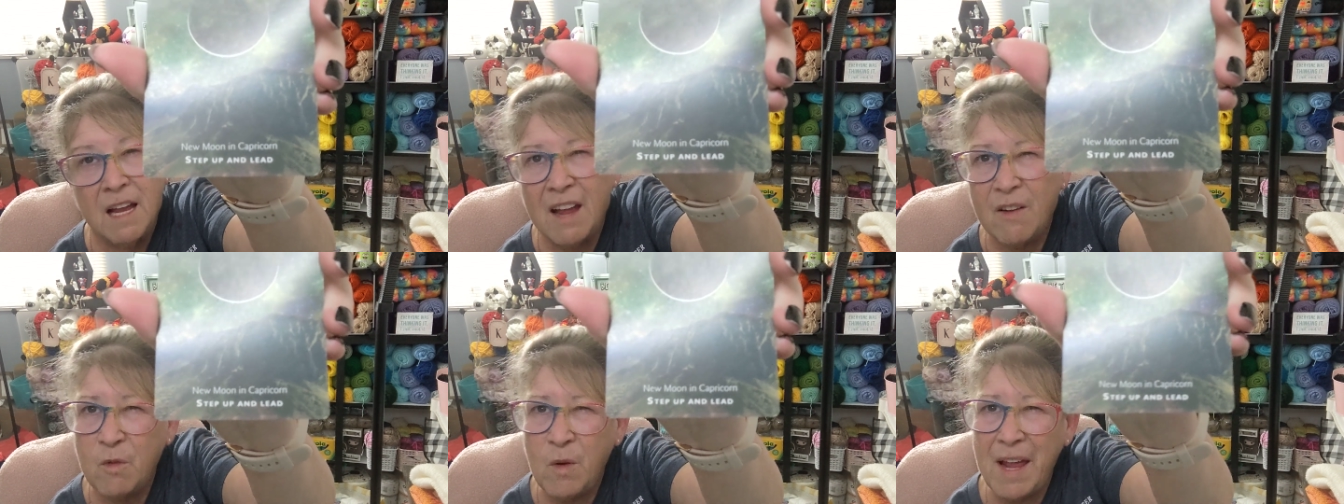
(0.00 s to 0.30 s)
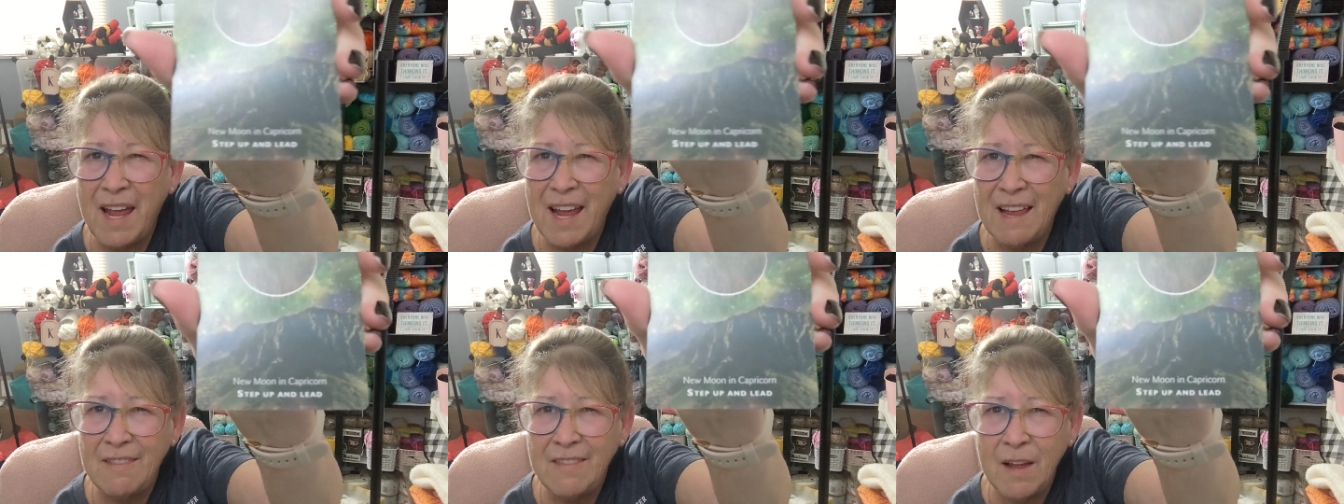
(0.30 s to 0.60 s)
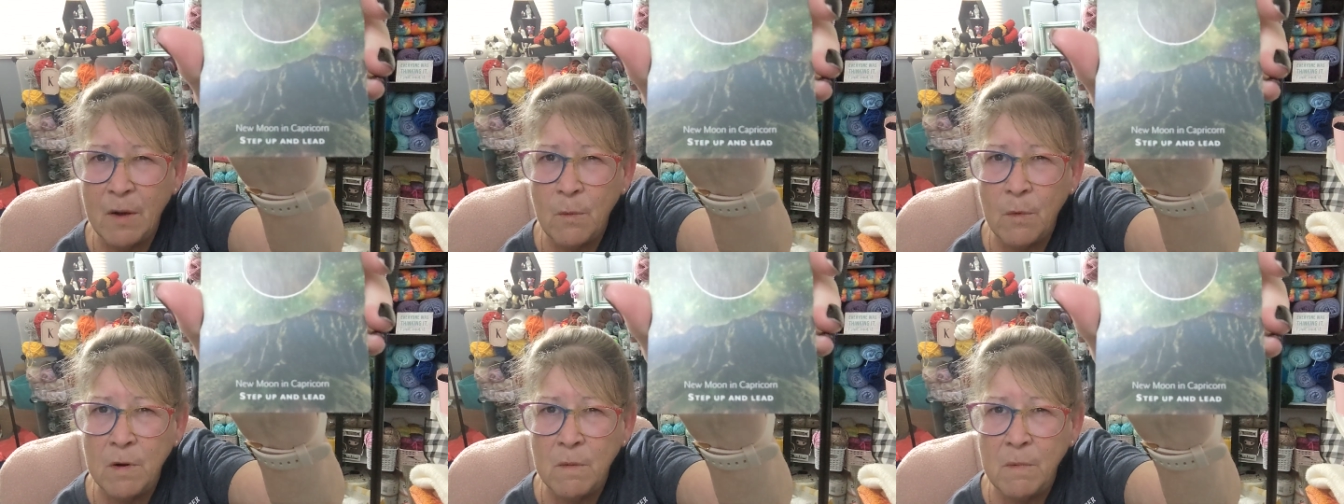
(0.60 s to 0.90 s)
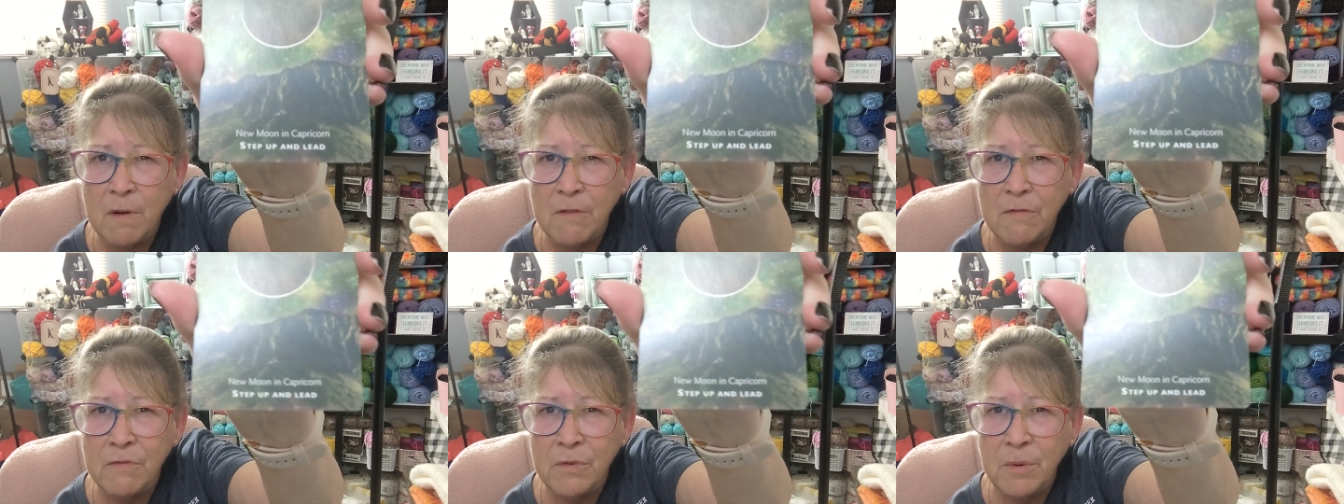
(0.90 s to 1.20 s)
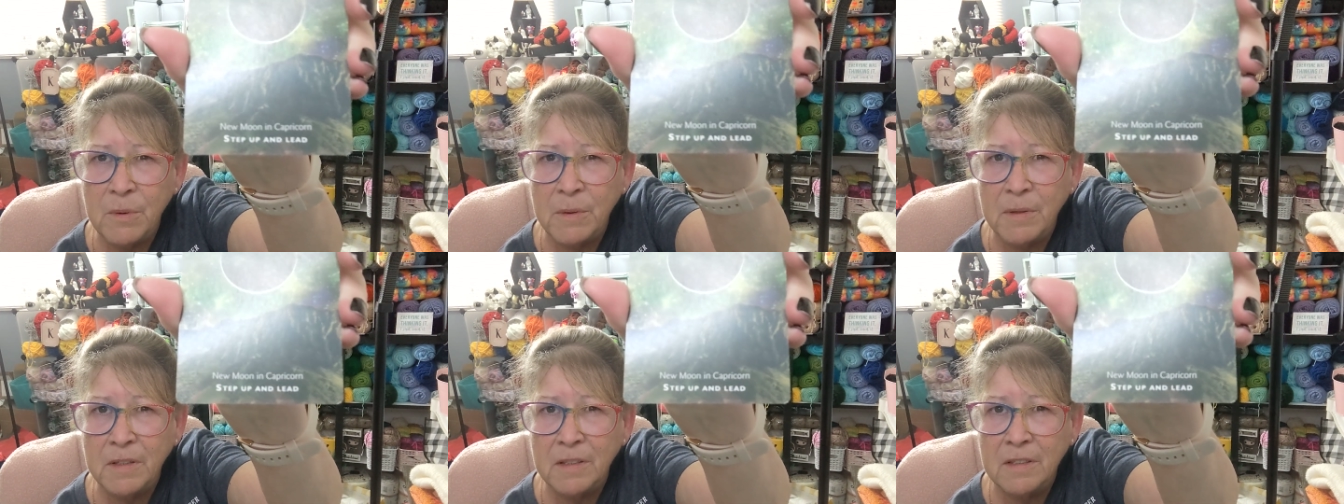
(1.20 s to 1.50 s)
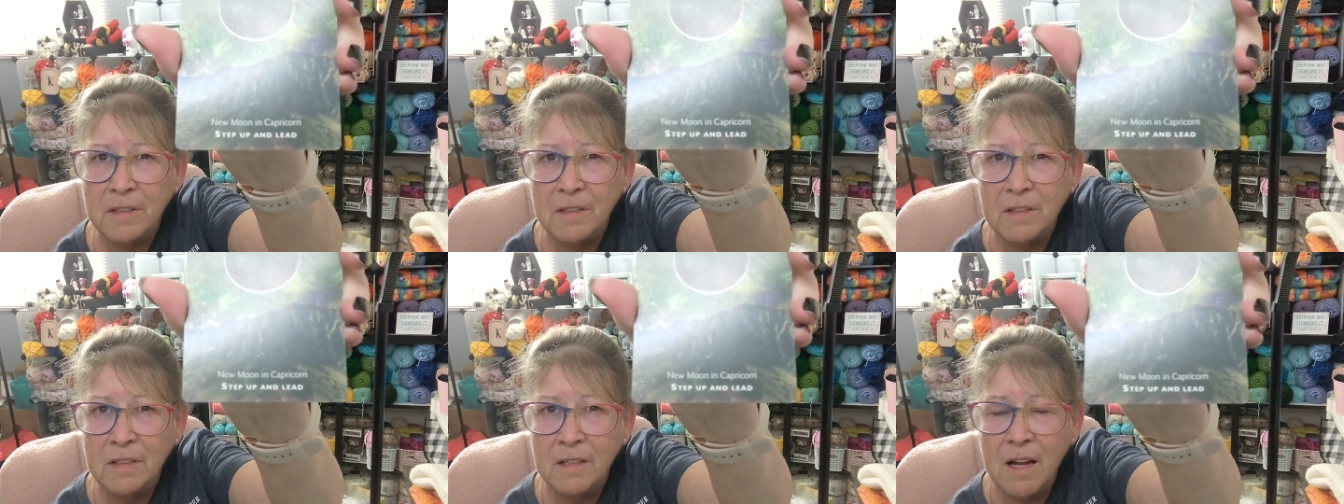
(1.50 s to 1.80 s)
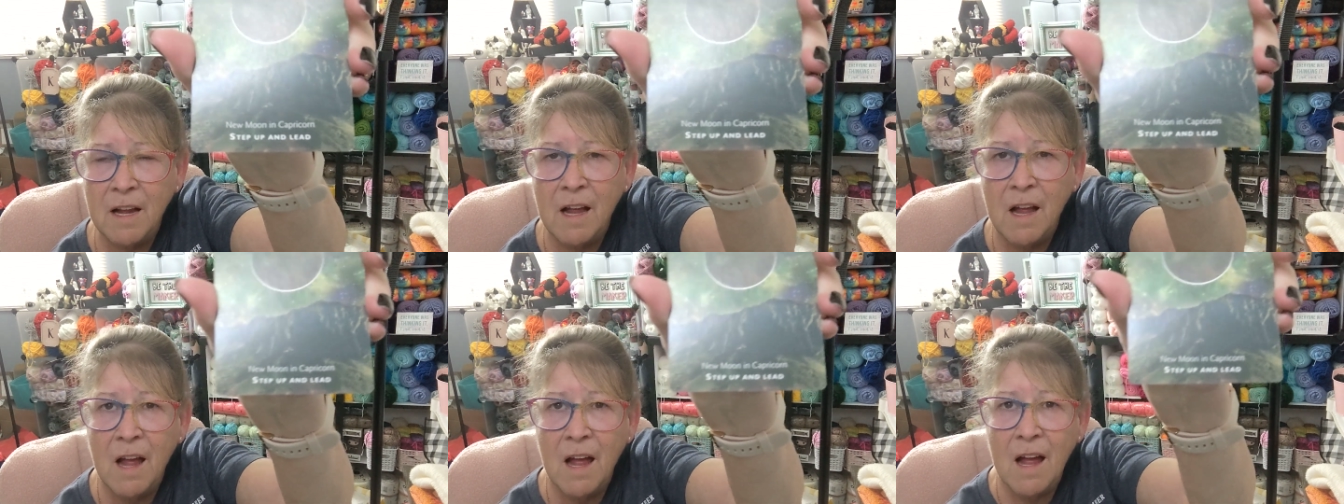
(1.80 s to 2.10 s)
Have we had that one before?
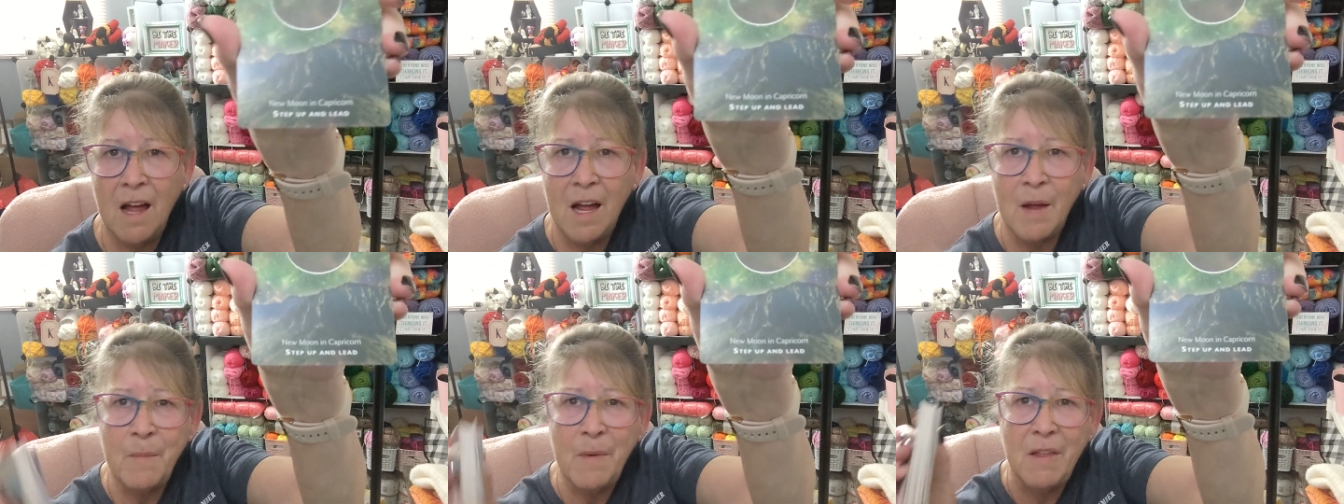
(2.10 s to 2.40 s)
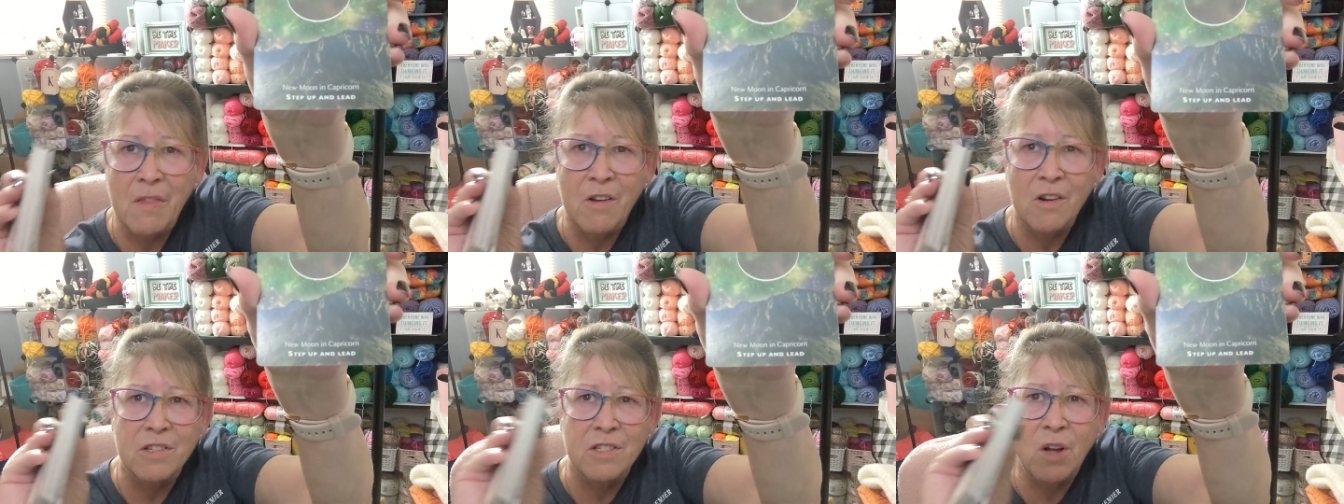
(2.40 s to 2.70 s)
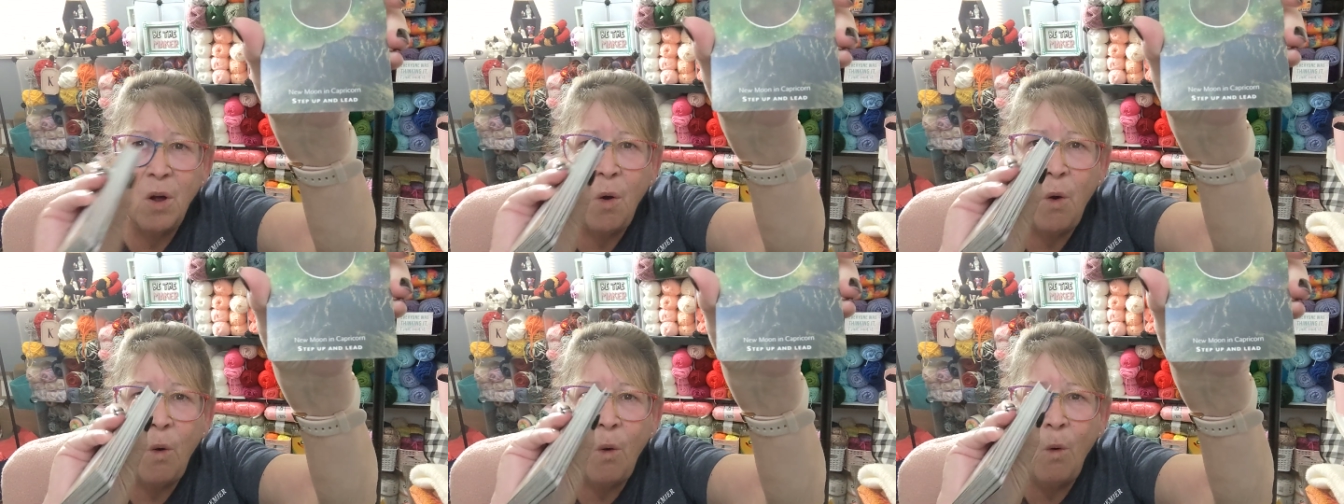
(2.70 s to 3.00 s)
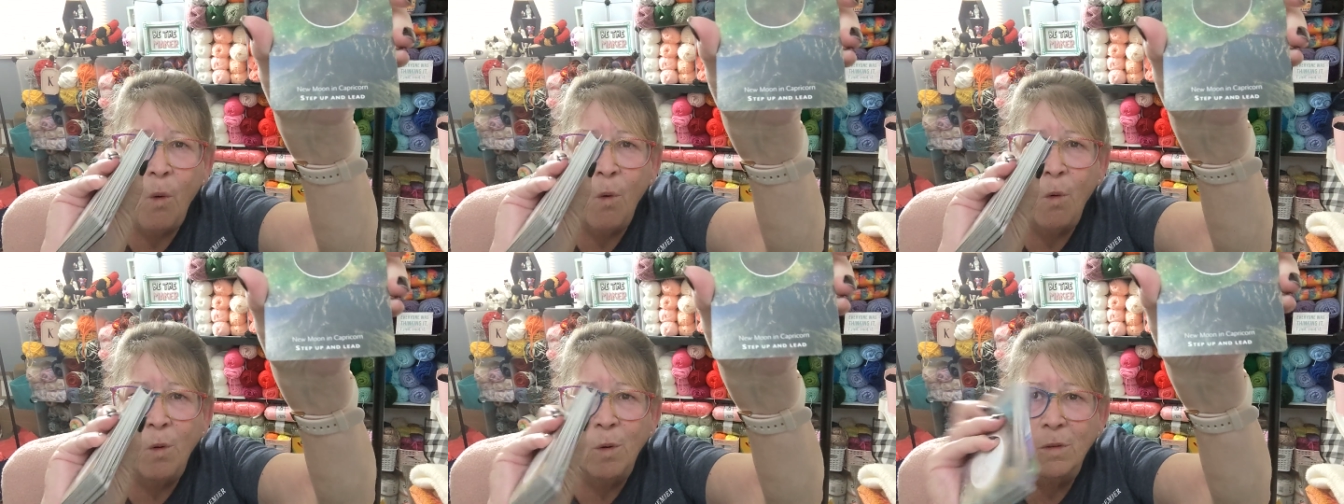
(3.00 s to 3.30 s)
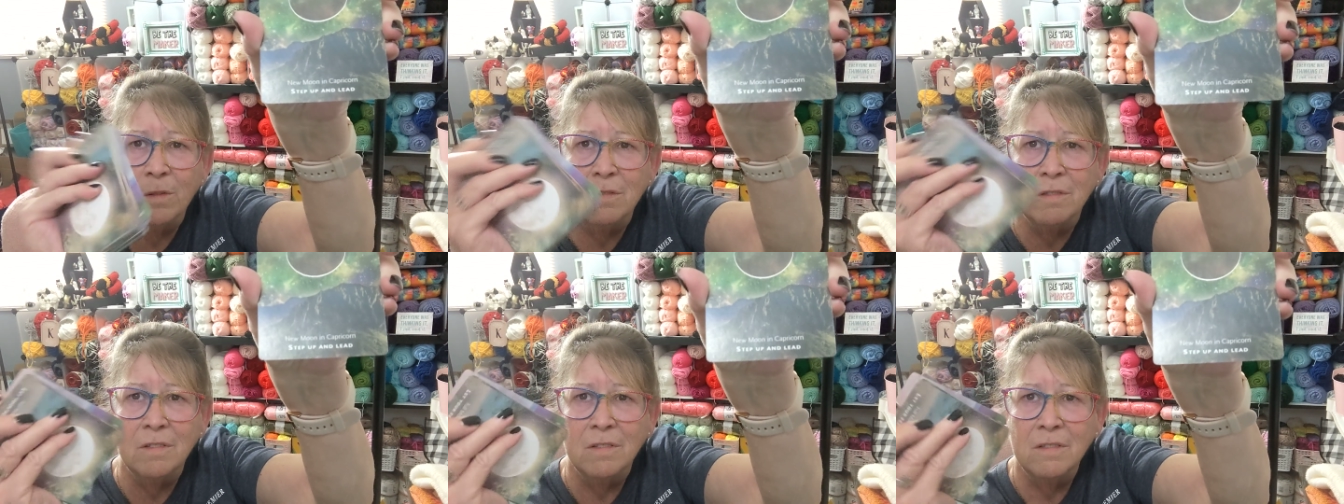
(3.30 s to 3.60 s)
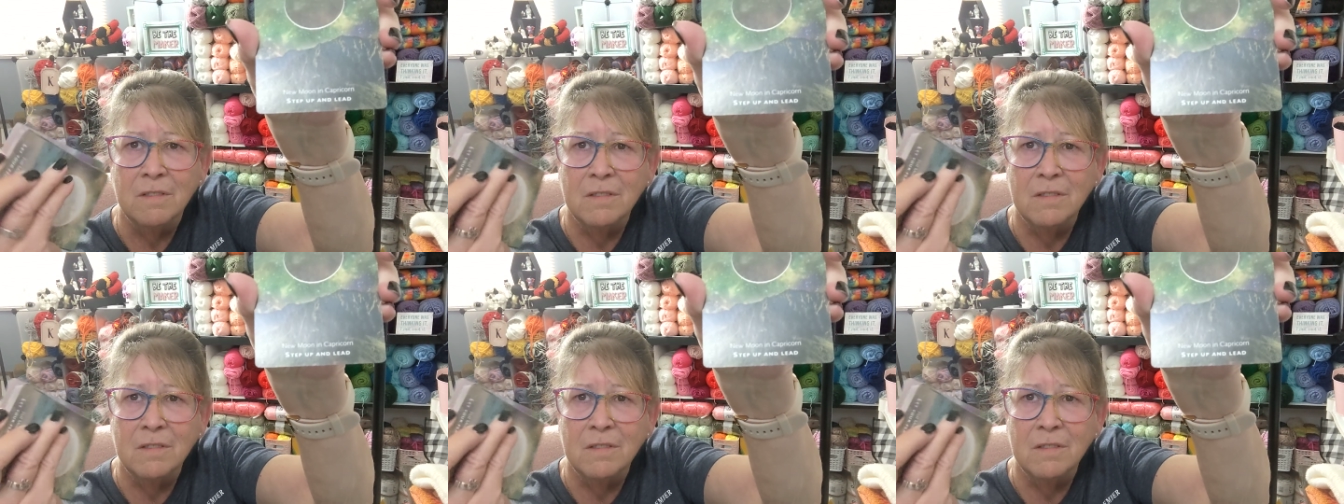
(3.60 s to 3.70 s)
I mean, there's a whole,